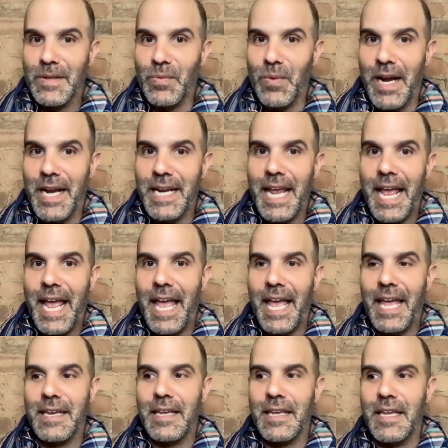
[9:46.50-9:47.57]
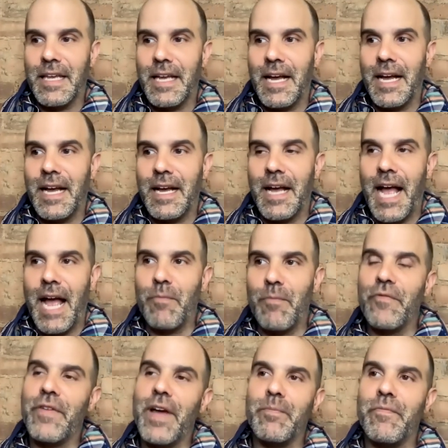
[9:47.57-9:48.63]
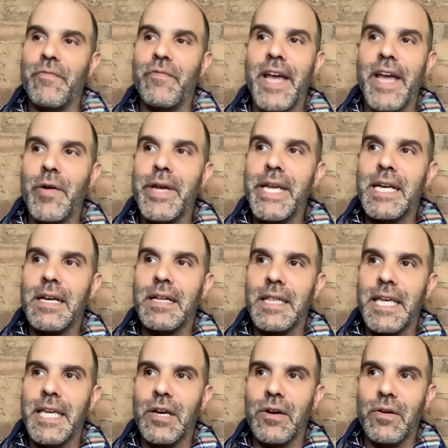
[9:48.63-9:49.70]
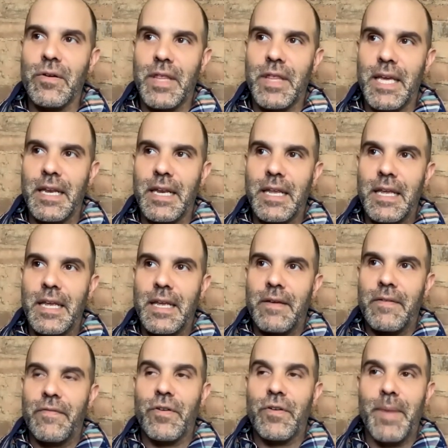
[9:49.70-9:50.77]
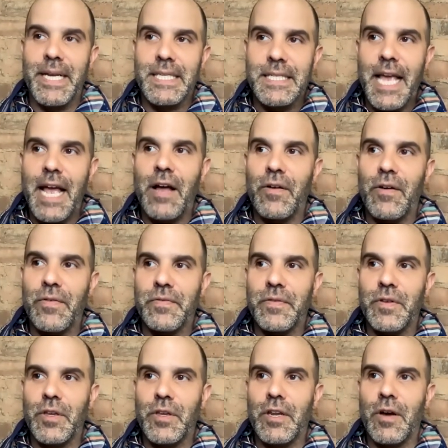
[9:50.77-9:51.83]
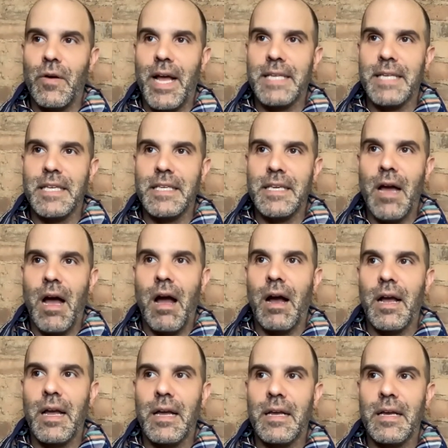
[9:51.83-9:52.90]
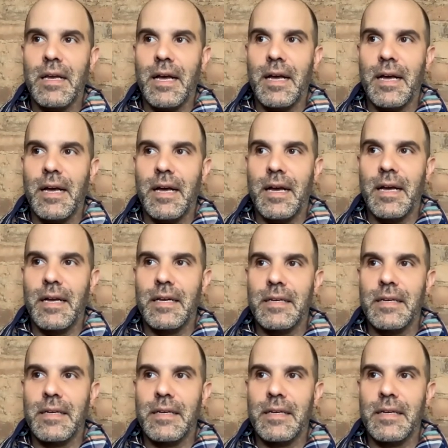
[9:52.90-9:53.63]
right? And uh, I'm I'm very clear that for myself, you know, as a young, uh,